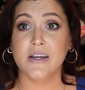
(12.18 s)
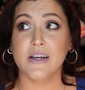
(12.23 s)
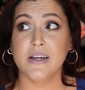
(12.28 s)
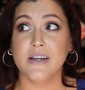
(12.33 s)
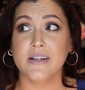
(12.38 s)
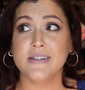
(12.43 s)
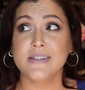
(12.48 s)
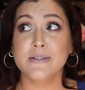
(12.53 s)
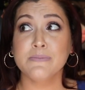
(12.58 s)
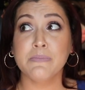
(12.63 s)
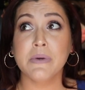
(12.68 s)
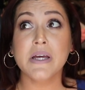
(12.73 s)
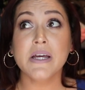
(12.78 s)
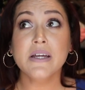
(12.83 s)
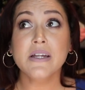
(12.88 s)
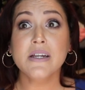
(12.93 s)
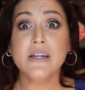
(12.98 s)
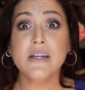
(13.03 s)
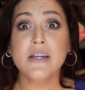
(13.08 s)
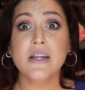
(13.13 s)
It's
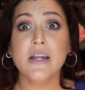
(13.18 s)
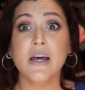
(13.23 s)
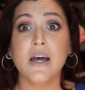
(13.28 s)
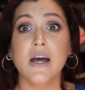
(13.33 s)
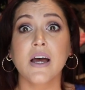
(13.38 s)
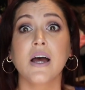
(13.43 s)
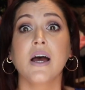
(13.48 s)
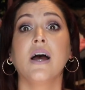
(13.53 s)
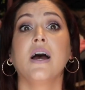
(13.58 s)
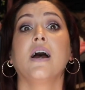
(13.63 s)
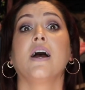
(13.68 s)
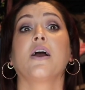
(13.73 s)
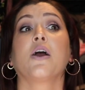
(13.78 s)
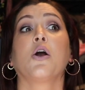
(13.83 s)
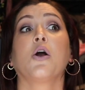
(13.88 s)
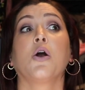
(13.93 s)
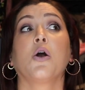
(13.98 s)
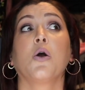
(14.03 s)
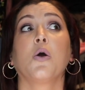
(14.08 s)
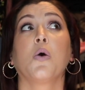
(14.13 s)
been
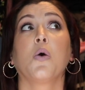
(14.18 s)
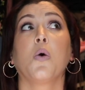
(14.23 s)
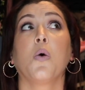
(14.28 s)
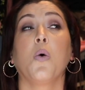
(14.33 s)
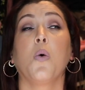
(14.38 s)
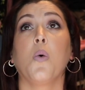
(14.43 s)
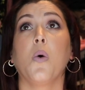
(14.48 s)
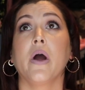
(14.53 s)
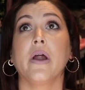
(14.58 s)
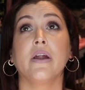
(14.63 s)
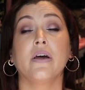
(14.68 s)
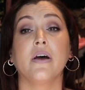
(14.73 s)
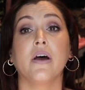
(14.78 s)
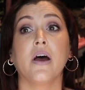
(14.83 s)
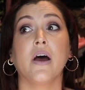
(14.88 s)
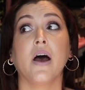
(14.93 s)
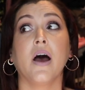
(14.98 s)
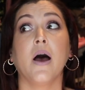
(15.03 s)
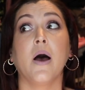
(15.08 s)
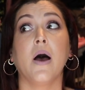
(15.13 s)
quite a,
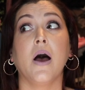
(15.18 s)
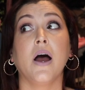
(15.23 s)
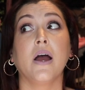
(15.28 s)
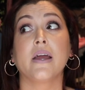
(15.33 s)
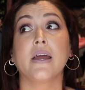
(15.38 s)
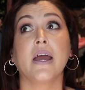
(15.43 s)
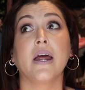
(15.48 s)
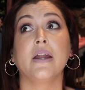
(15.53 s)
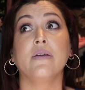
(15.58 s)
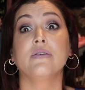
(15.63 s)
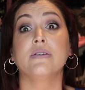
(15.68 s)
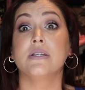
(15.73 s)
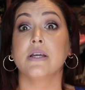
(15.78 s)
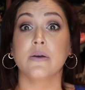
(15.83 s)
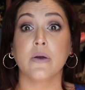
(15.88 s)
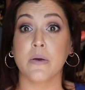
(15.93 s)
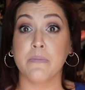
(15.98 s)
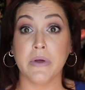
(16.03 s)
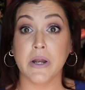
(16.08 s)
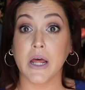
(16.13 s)
I can't even
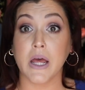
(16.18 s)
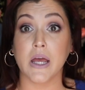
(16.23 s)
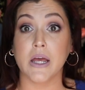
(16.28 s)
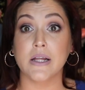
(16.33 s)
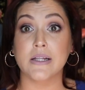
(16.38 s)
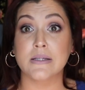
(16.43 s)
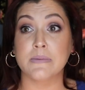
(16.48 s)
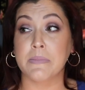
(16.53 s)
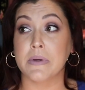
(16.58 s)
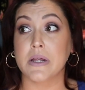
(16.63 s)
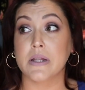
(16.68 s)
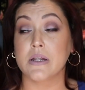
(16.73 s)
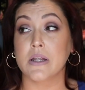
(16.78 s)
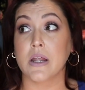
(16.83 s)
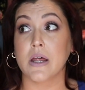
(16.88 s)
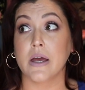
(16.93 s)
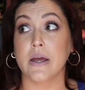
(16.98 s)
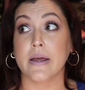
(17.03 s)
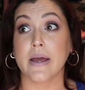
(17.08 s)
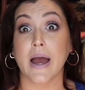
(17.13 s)
say a minute, it's been
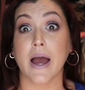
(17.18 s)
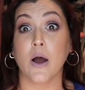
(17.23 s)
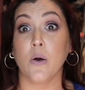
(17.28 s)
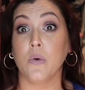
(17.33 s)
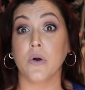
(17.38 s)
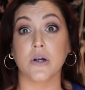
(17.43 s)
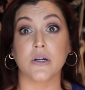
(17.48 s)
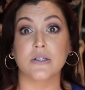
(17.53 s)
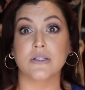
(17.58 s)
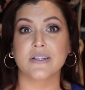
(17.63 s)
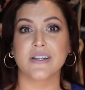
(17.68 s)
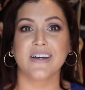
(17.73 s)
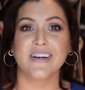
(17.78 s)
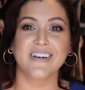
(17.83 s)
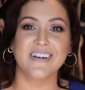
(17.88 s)
like hours.